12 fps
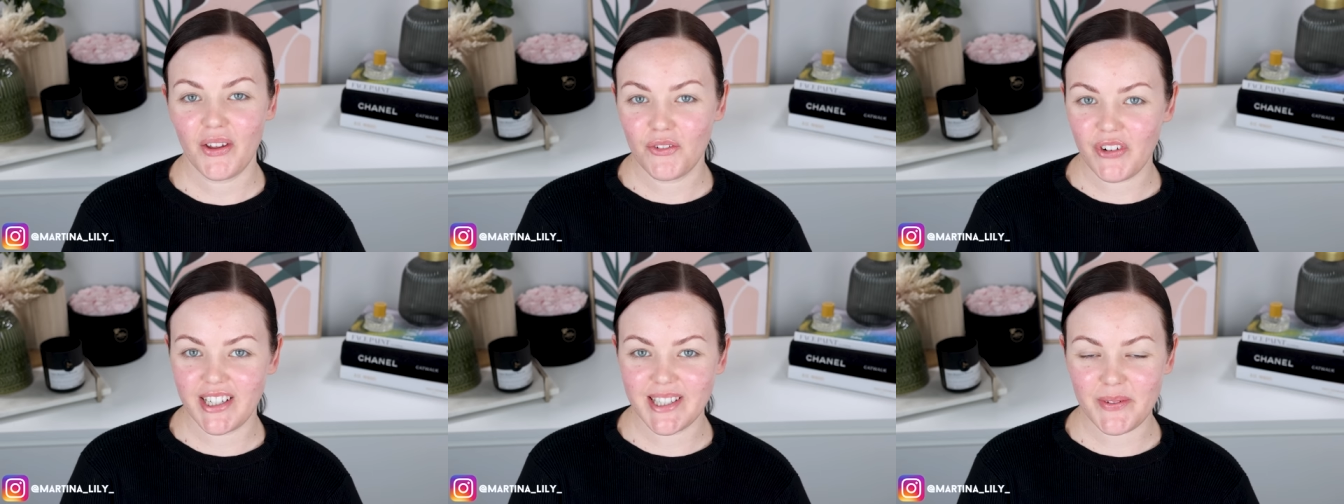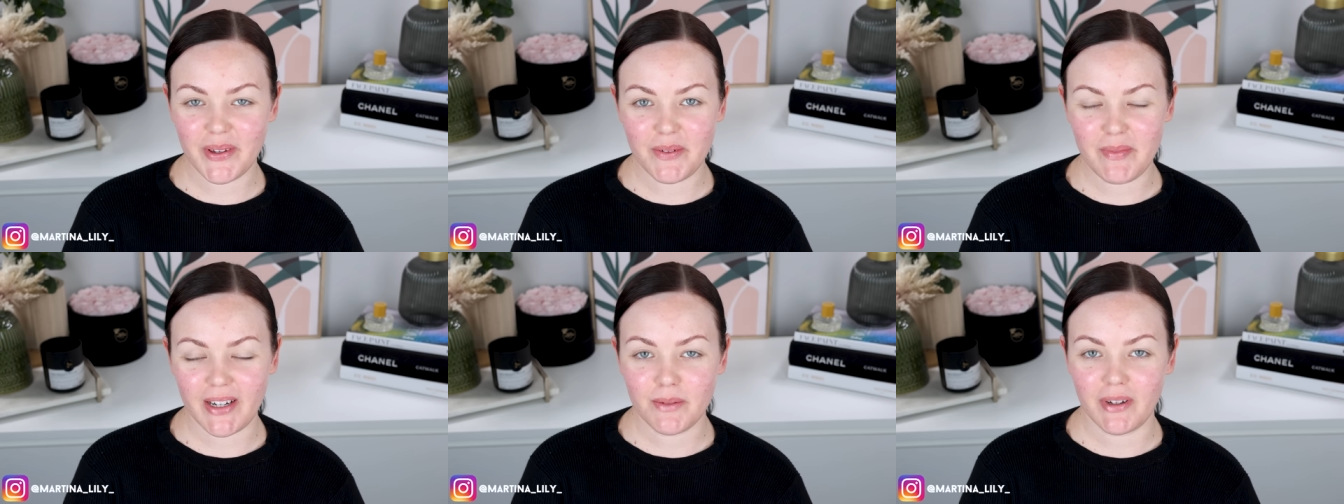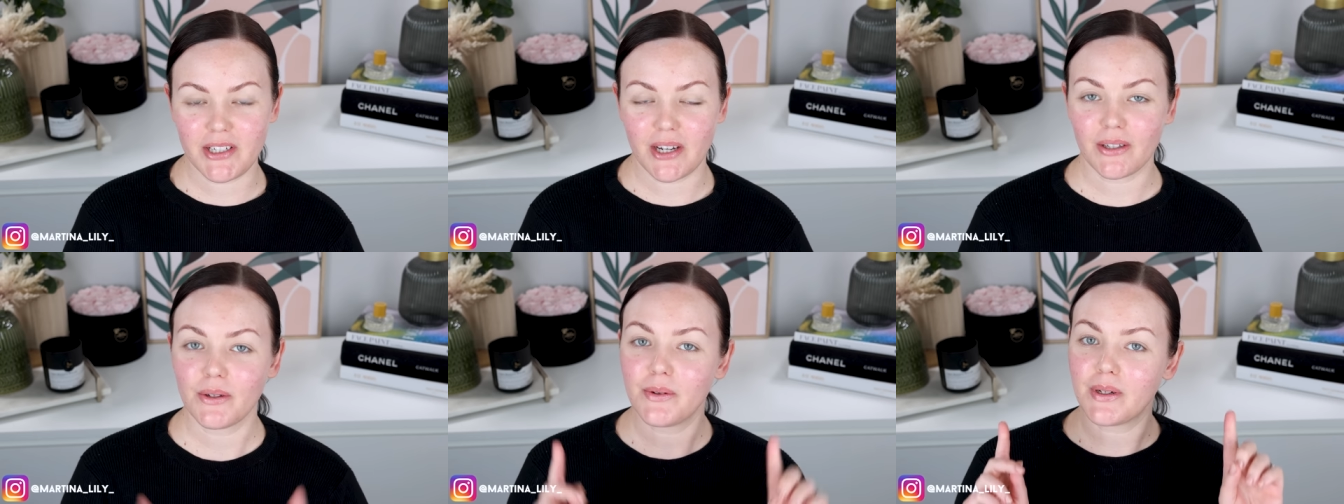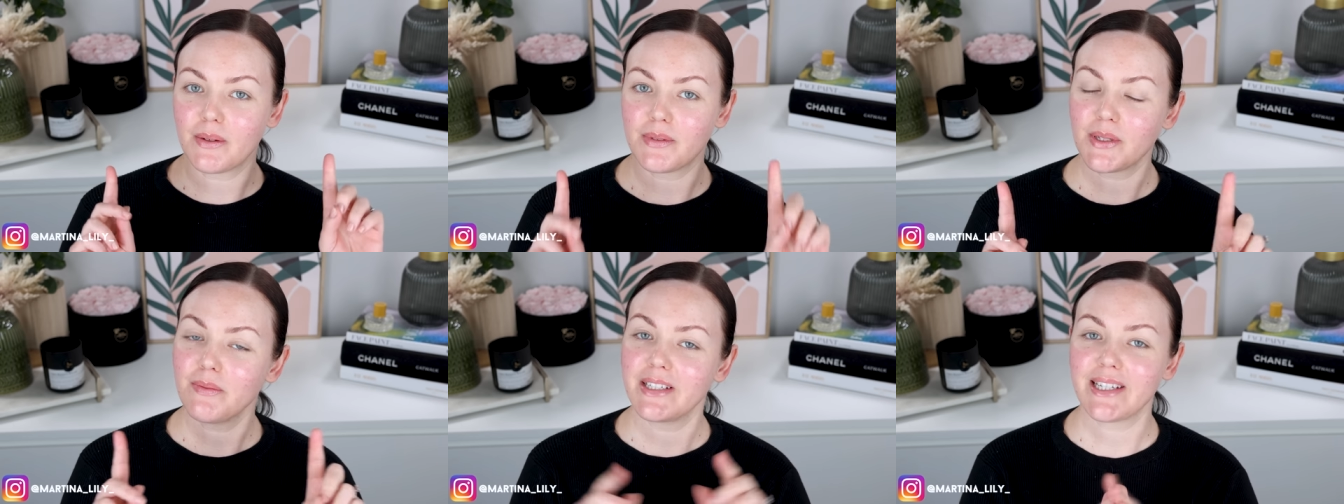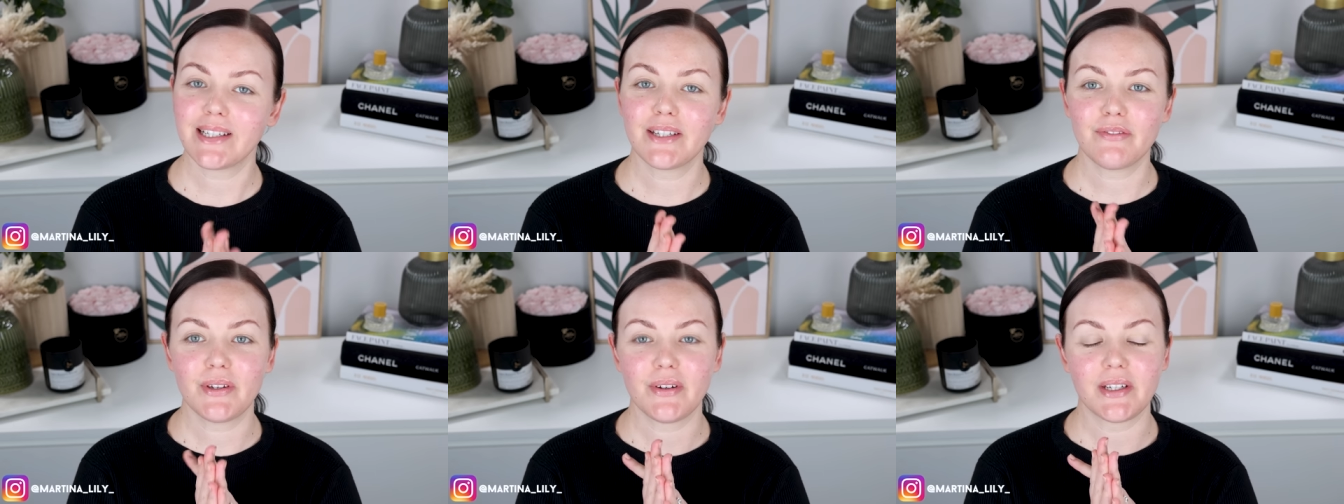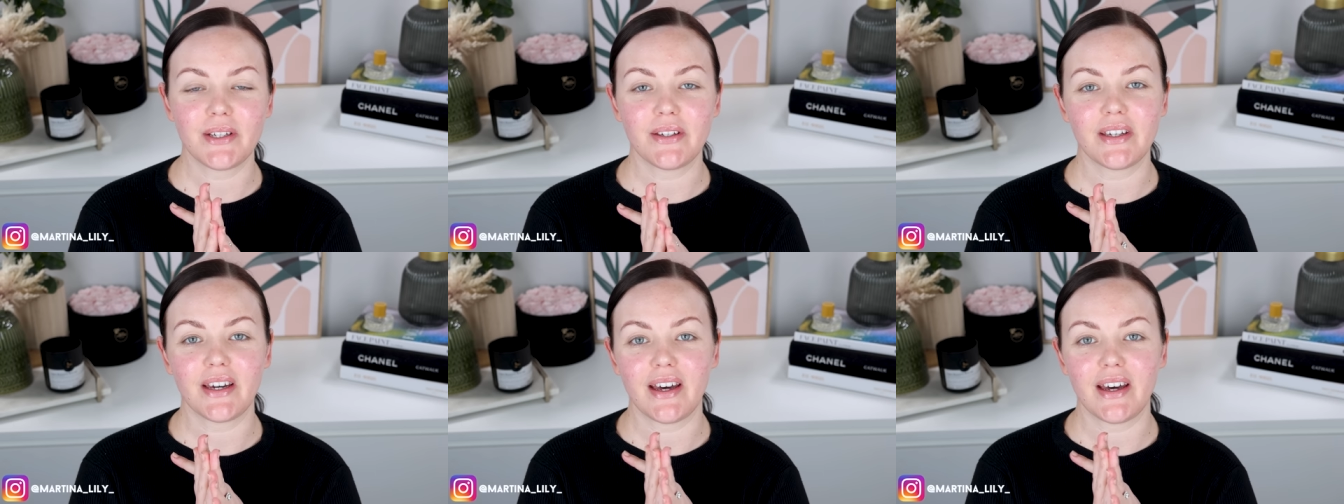Hello friends, welcome back to my channel or welcome to my channel if you are new here.